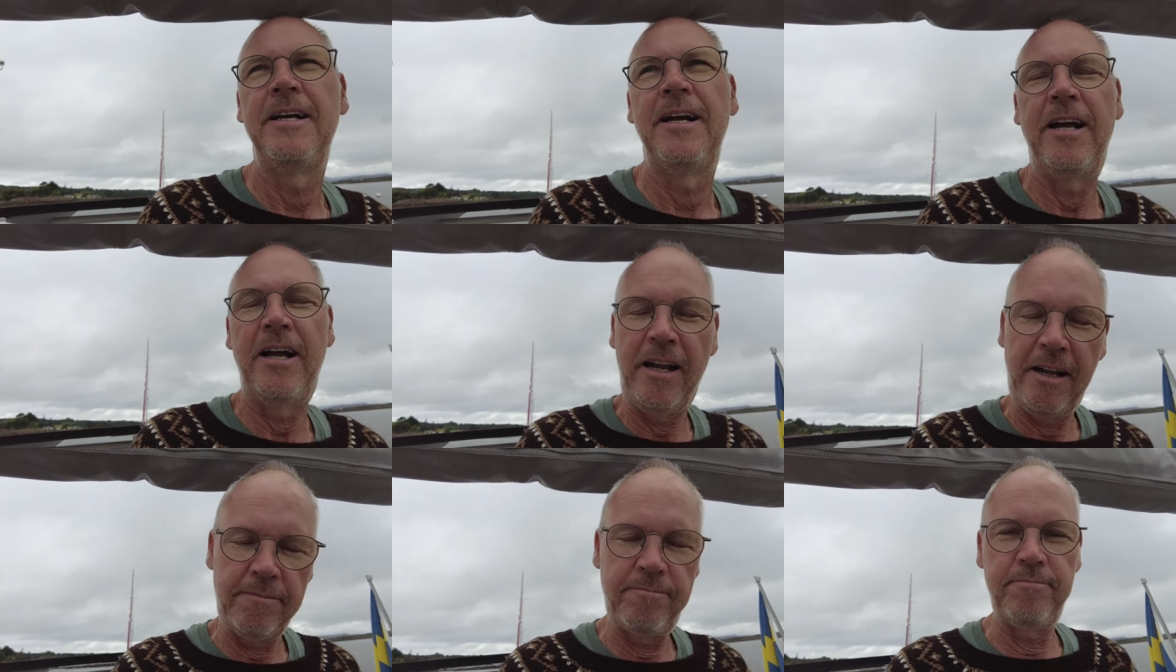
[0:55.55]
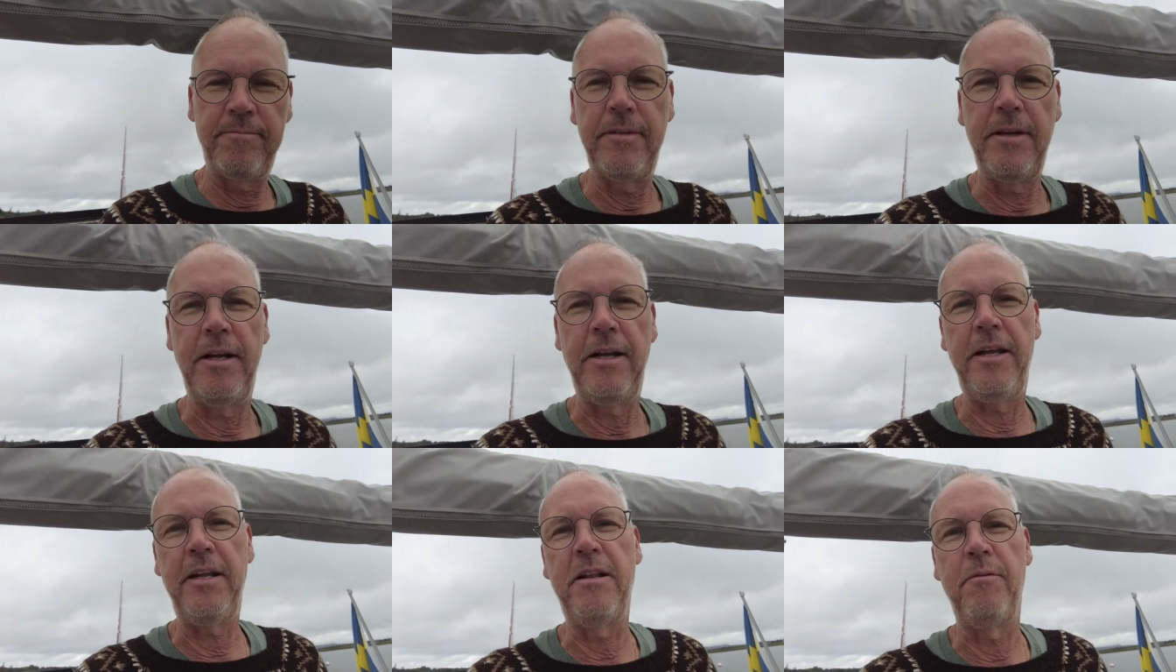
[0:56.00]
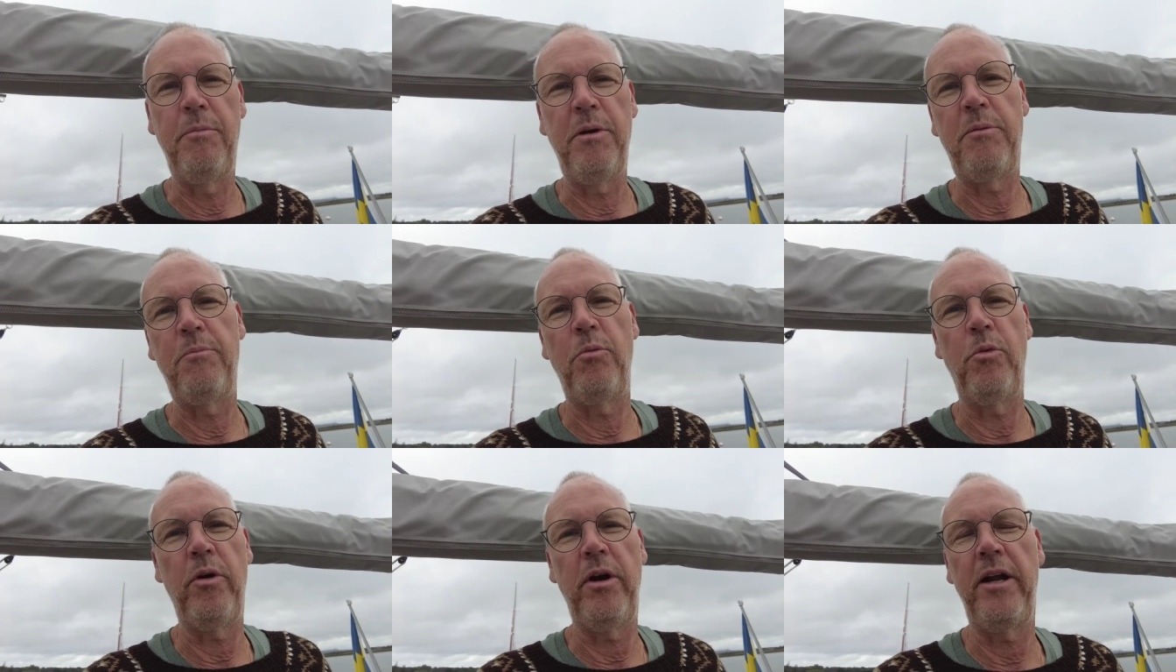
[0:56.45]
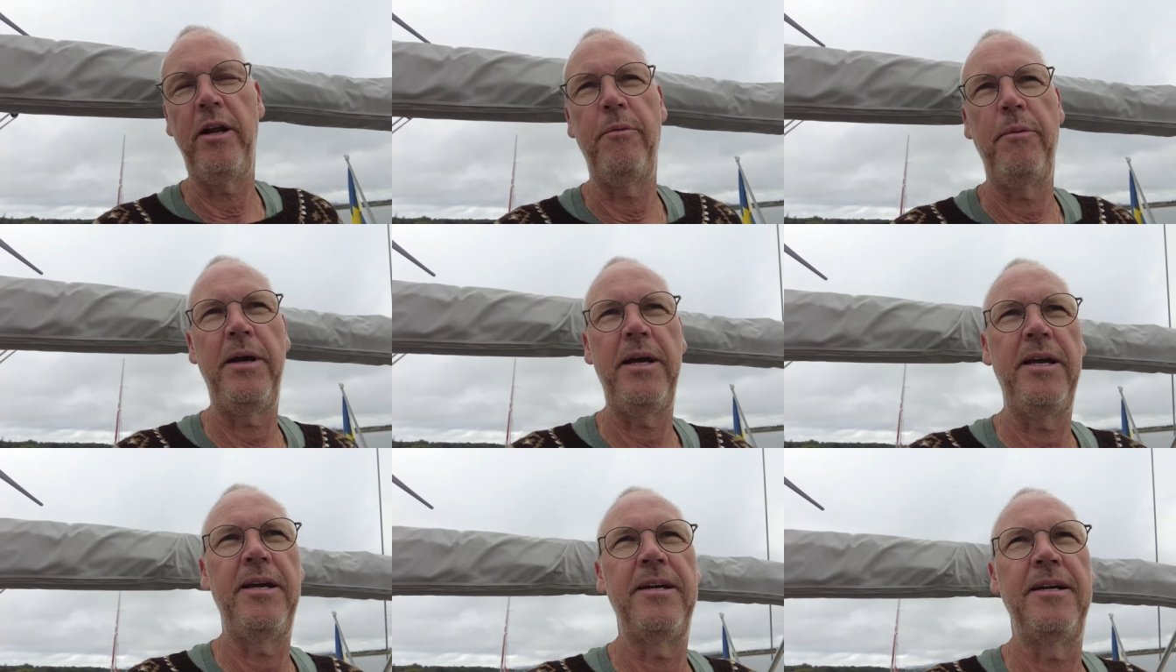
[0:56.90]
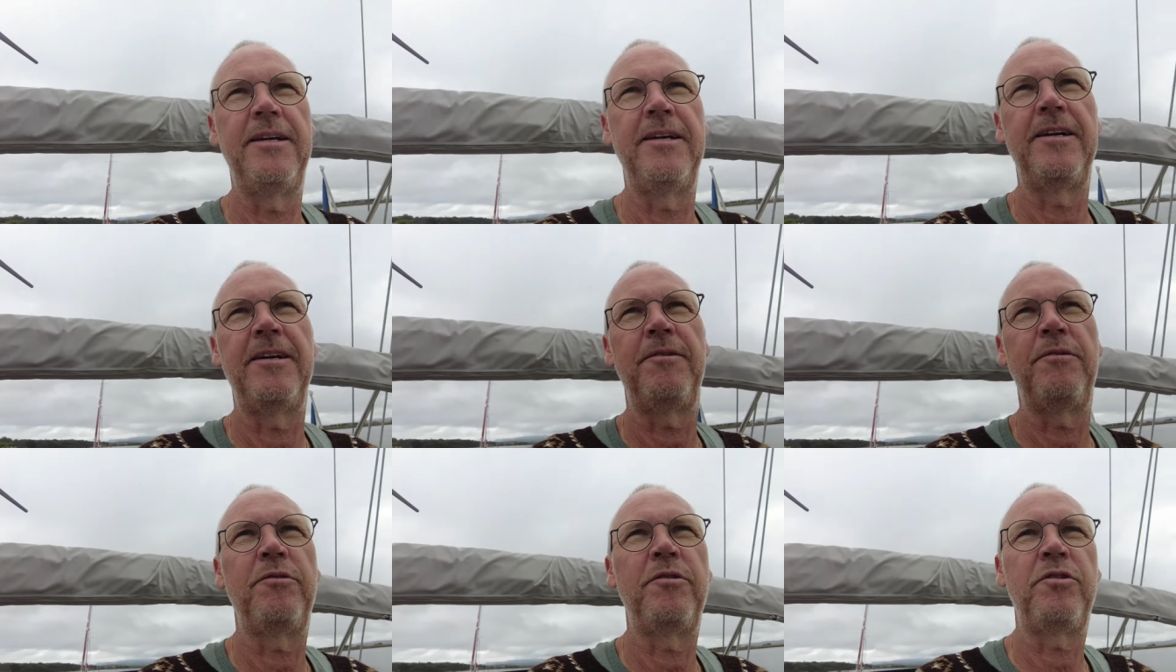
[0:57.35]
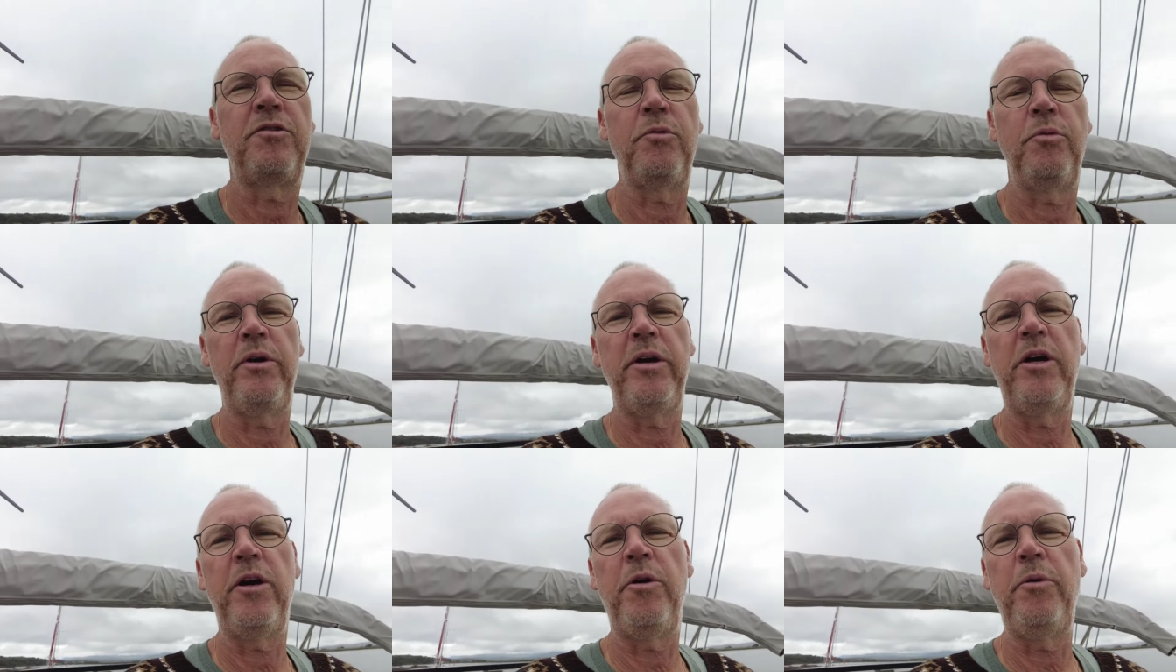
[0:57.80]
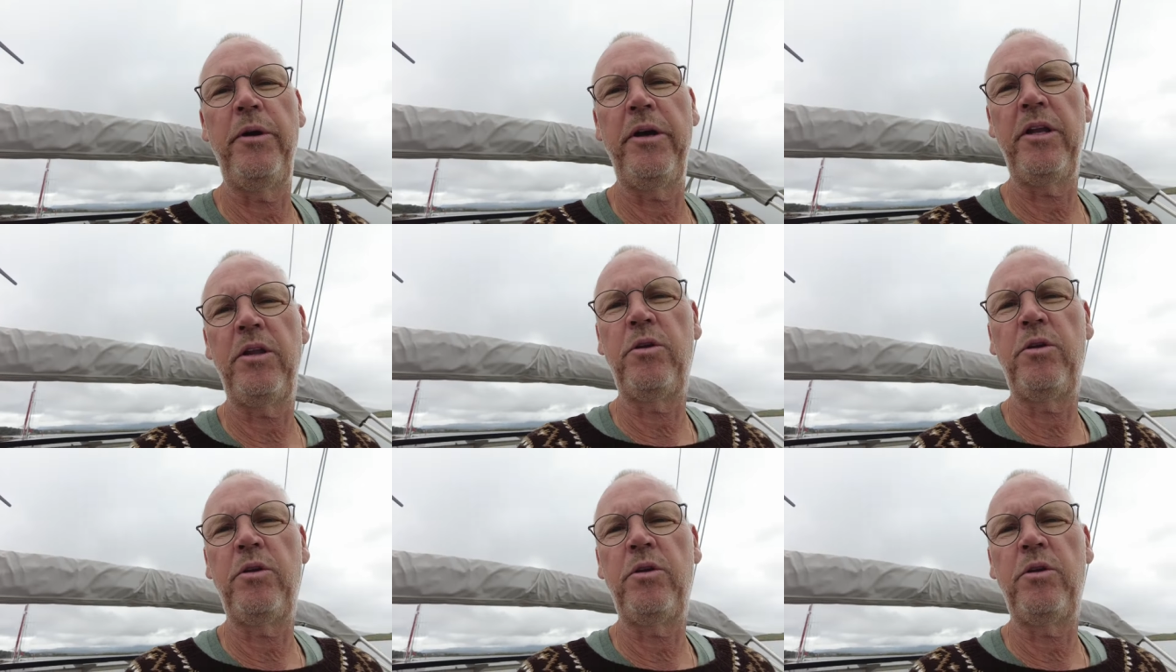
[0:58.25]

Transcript: a little bit more anyway. So we're going